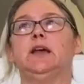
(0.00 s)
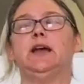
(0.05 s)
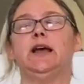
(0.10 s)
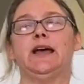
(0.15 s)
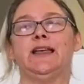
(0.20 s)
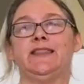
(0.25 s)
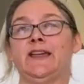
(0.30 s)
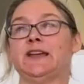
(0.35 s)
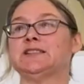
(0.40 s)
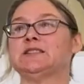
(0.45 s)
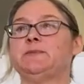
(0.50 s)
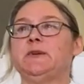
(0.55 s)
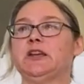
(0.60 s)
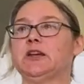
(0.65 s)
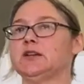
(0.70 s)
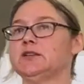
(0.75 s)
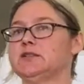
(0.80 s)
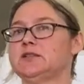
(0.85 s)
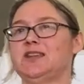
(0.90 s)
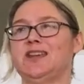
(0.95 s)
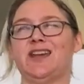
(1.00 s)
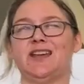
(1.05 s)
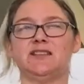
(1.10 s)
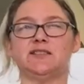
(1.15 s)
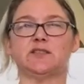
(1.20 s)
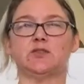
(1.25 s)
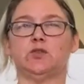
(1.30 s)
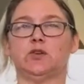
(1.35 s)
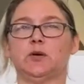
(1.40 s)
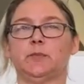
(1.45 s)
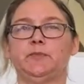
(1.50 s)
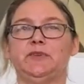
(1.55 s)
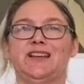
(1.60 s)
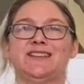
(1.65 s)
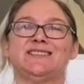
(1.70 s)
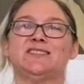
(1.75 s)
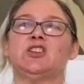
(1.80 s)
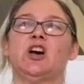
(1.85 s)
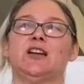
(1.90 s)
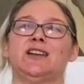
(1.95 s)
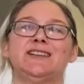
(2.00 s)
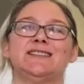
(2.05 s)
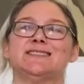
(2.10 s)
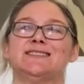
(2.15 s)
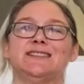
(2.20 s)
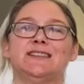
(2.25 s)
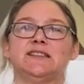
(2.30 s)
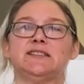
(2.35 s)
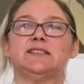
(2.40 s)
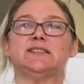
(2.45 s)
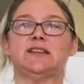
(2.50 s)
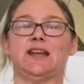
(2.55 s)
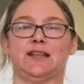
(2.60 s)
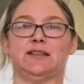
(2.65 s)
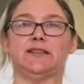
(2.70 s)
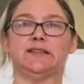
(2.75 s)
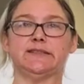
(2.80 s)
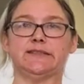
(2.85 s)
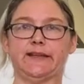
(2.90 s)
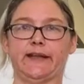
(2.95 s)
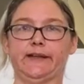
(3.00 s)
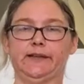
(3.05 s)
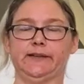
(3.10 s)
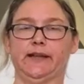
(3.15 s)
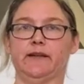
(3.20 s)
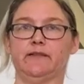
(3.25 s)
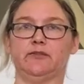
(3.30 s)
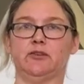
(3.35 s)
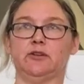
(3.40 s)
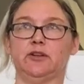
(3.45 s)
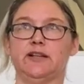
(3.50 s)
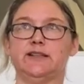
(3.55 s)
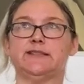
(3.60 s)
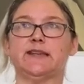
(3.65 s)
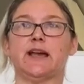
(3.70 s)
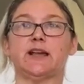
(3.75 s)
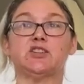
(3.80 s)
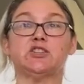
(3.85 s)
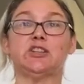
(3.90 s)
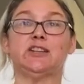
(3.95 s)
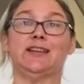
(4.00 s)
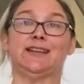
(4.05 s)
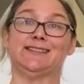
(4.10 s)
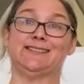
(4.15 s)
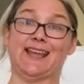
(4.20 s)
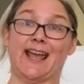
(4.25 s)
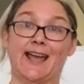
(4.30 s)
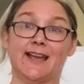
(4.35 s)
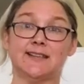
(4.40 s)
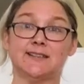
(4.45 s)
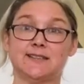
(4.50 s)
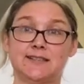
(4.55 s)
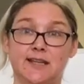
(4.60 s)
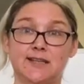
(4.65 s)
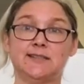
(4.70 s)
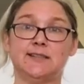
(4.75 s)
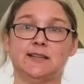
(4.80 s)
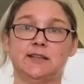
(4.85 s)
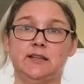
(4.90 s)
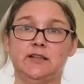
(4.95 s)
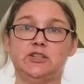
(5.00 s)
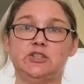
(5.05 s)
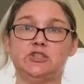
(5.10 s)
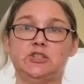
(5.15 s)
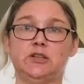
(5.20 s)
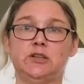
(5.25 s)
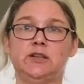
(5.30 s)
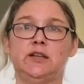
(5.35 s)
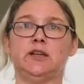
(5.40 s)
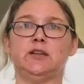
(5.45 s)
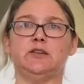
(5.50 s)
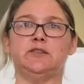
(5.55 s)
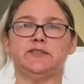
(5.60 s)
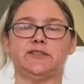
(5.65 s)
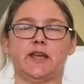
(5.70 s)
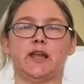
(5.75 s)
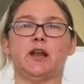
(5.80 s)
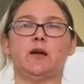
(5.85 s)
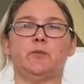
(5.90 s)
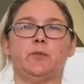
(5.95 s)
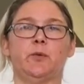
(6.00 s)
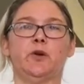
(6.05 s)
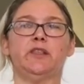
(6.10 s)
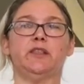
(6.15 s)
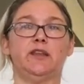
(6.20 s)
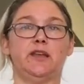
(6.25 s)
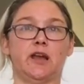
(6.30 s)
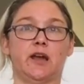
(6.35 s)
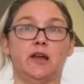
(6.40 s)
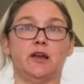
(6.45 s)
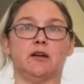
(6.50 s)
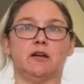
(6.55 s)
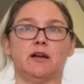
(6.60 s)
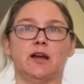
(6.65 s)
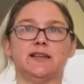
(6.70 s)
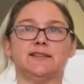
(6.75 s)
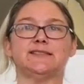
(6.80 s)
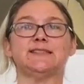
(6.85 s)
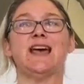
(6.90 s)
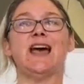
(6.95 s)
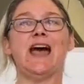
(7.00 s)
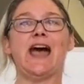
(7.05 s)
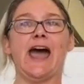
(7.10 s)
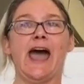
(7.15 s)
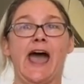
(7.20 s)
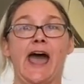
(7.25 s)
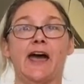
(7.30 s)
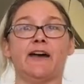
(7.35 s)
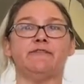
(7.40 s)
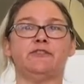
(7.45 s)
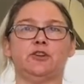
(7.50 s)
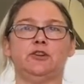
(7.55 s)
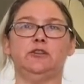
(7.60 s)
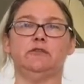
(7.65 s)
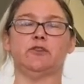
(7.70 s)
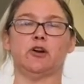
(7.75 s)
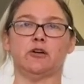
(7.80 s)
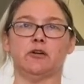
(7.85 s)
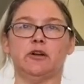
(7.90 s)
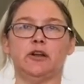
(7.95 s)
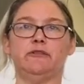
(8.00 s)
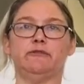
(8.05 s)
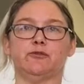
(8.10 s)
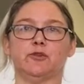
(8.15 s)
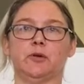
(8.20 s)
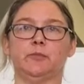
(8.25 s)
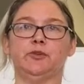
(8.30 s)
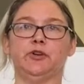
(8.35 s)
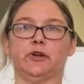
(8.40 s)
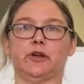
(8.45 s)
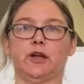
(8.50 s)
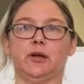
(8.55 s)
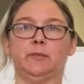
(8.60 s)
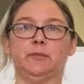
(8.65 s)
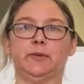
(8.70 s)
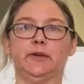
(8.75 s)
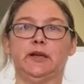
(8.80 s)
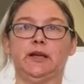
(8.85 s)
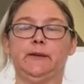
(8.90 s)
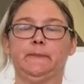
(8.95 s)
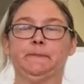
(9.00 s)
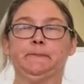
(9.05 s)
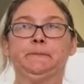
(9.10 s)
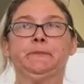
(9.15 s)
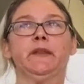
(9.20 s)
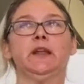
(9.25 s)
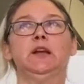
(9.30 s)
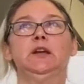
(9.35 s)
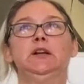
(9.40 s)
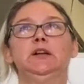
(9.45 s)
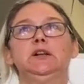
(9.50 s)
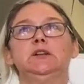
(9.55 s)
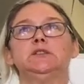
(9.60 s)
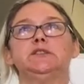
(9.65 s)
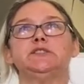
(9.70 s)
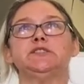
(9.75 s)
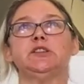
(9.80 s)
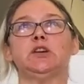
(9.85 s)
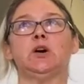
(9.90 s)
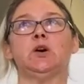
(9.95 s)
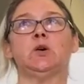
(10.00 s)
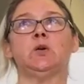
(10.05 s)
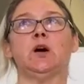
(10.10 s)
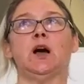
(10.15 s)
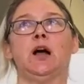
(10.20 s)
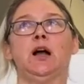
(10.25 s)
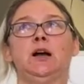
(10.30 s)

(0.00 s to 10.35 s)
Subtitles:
And that's because the S-Corp does not exist at the state level. It's actually a tax designation that you set up with the IRS after you've already formed your company. So